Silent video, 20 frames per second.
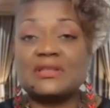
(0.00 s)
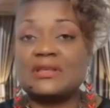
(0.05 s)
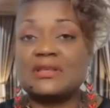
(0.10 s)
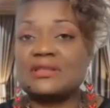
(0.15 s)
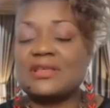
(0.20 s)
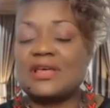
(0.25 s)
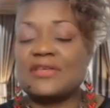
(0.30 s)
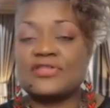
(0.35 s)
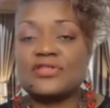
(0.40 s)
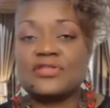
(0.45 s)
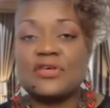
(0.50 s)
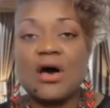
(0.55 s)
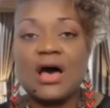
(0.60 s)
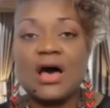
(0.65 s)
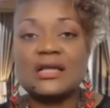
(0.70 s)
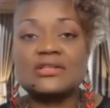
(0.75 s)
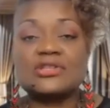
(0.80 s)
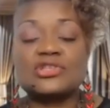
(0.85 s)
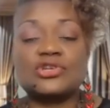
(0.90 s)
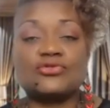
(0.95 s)
The
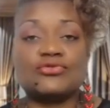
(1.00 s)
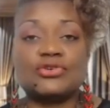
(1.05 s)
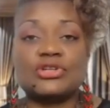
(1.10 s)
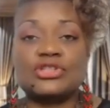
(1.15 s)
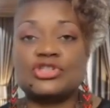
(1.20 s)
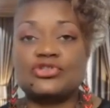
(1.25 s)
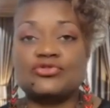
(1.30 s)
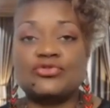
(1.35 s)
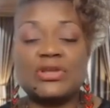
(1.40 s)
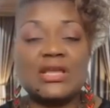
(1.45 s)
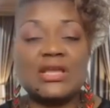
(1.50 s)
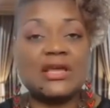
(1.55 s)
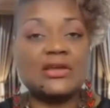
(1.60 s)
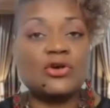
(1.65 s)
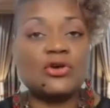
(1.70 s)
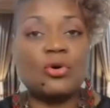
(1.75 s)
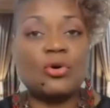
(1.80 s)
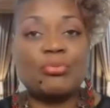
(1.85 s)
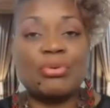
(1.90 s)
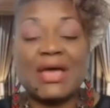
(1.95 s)
thought to retreat and
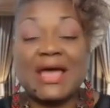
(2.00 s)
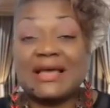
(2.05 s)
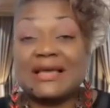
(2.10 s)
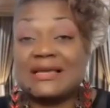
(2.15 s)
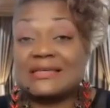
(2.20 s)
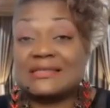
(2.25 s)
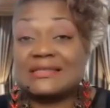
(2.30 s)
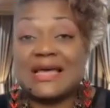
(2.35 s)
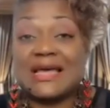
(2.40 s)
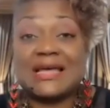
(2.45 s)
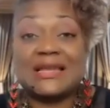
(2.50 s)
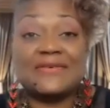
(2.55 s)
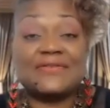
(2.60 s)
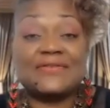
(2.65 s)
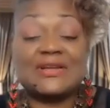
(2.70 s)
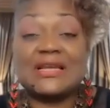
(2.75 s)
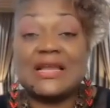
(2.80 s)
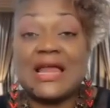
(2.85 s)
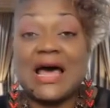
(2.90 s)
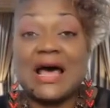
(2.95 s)
go back is not
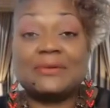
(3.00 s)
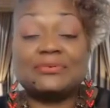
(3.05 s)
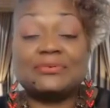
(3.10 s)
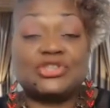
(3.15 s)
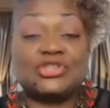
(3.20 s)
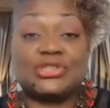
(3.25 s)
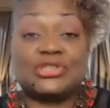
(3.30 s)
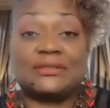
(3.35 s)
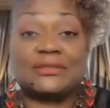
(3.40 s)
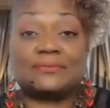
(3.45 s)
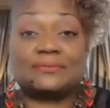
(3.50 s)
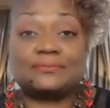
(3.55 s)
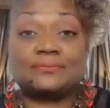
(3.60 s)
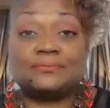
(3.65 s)
even an option.